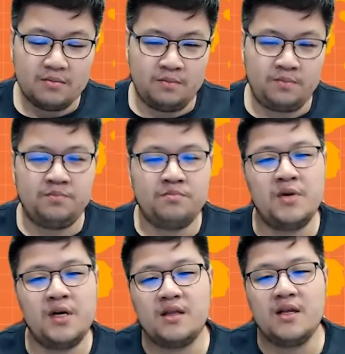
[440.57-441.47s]

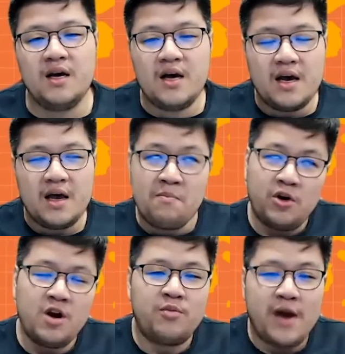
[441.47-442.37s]
but
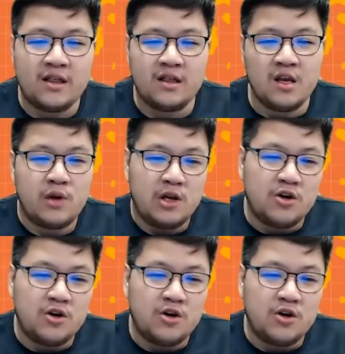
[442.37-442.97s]
employer branding will